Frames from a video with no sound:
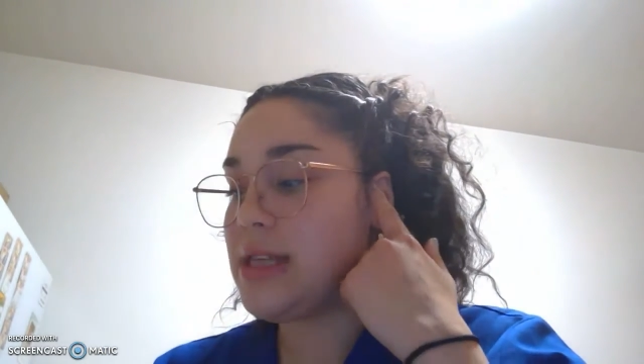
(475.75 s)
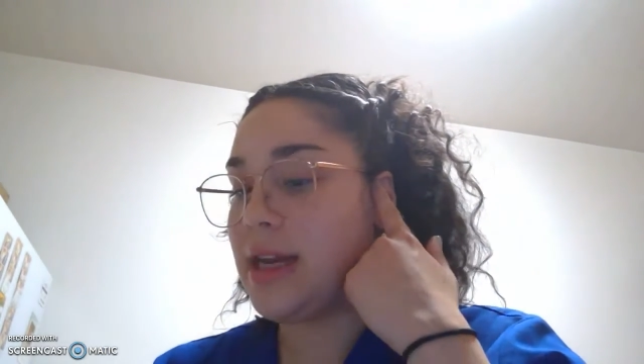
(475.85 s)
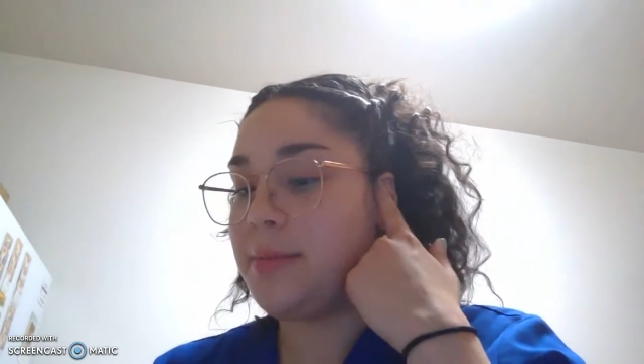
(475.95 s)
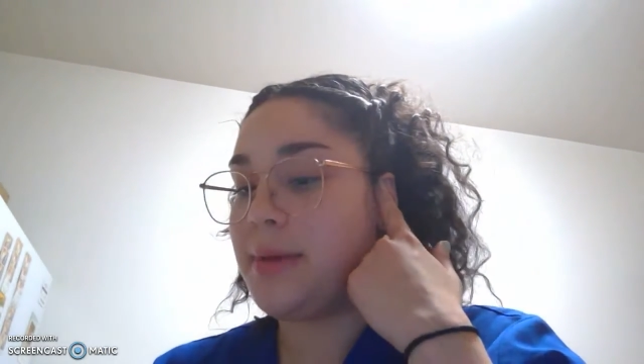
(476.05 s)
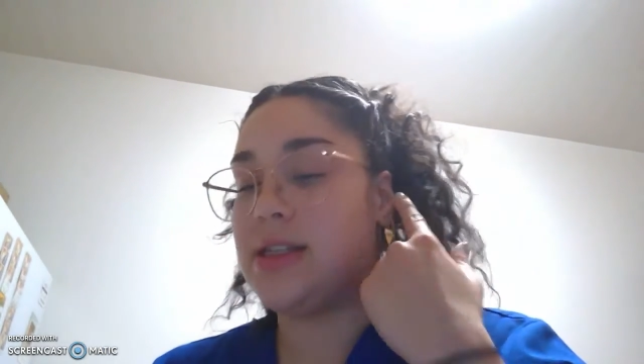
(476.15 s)

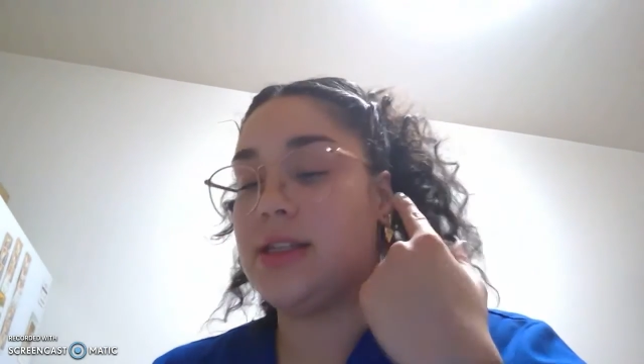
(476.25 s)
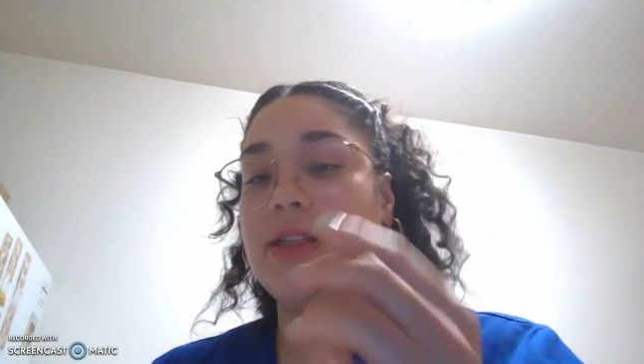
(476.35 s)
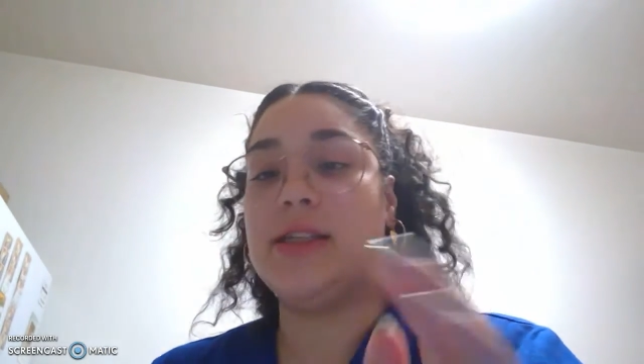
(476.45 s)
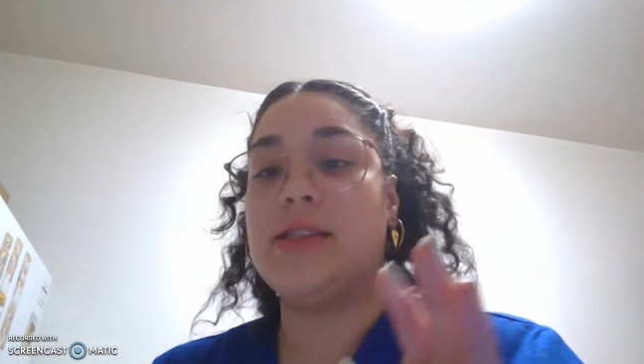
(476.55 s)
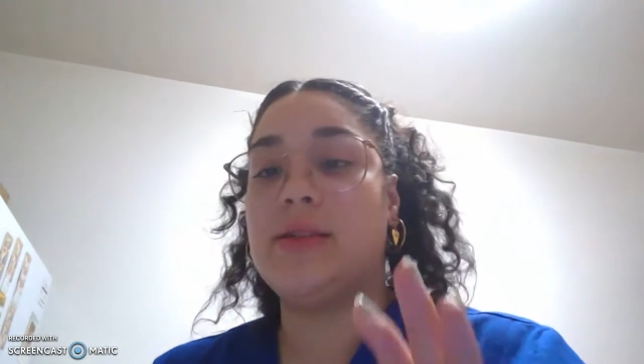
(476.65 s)
and it
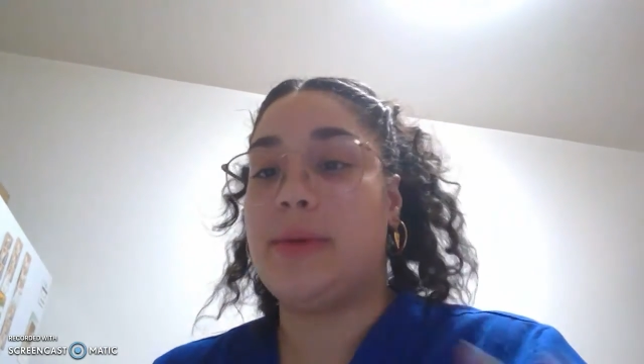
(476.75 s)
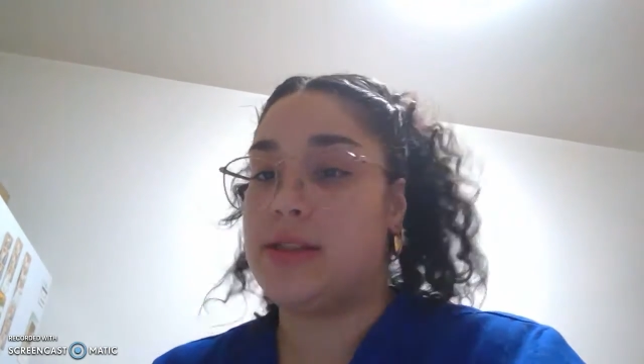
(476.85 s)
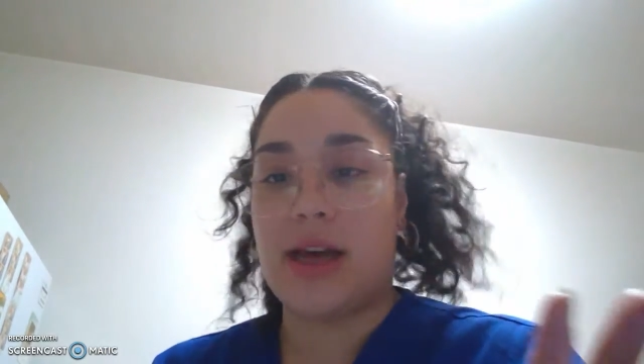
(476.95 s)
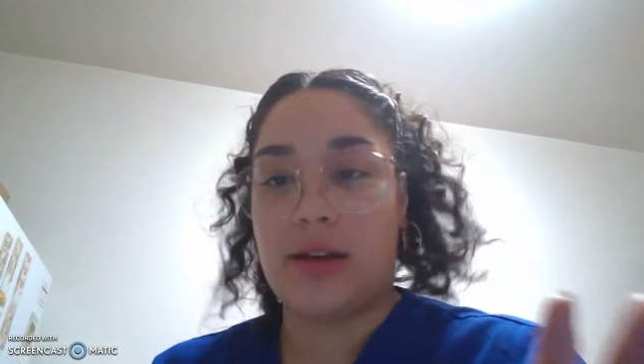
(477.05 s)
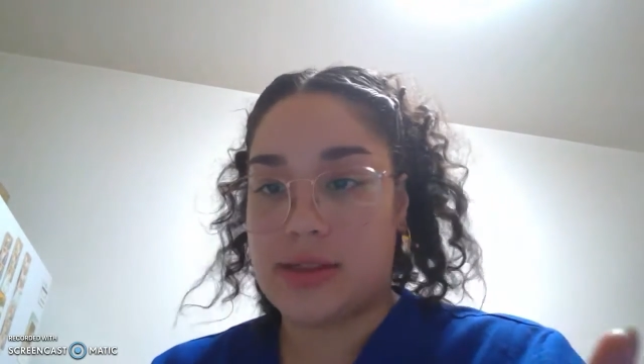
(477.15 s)
basically
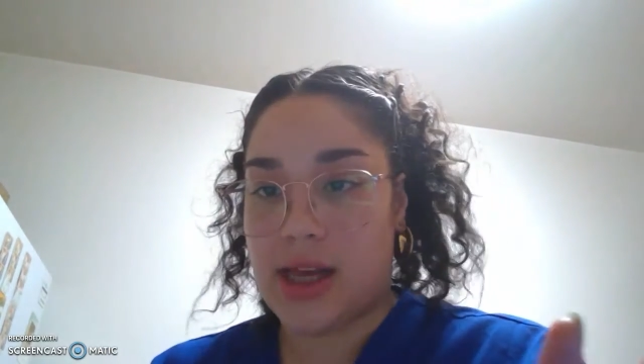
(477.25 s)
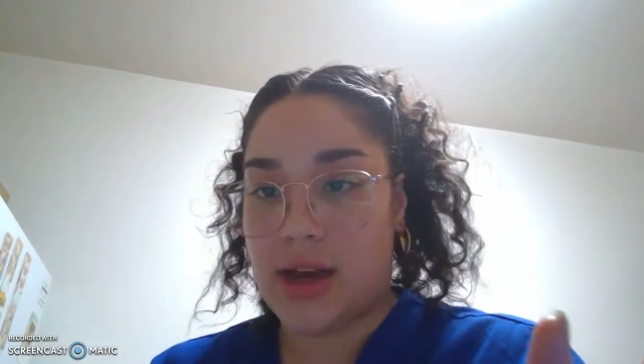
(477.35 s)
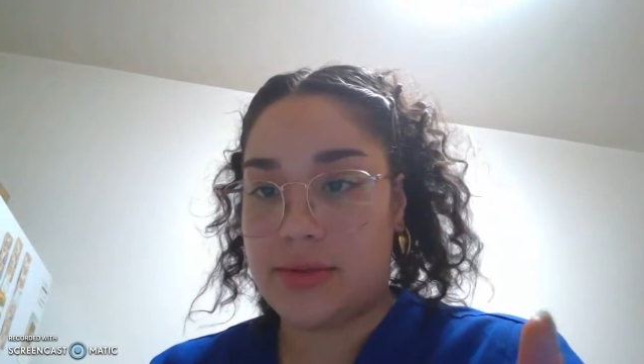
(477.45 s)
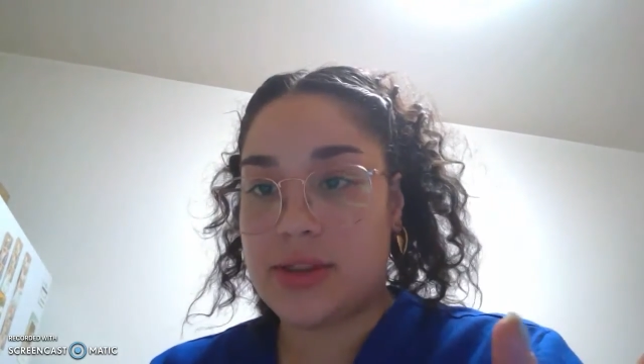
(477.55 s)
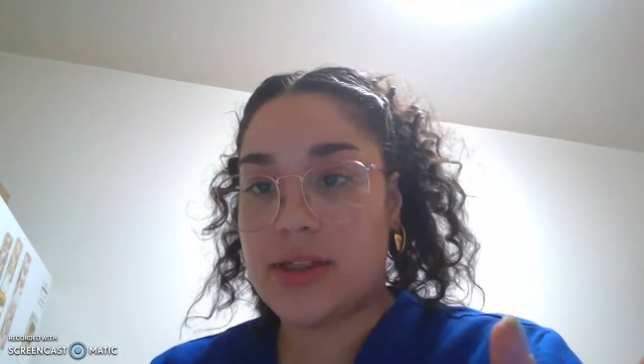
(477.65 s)
spits out
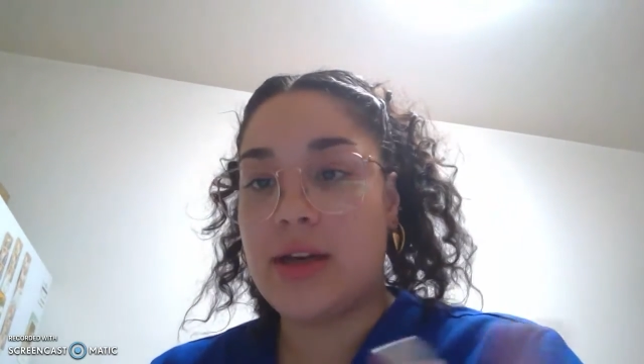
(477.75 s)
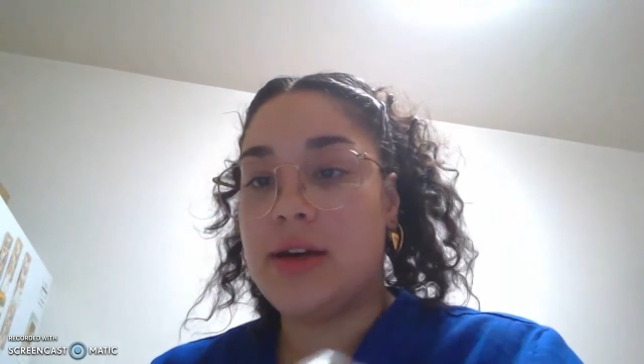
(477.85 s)
sound.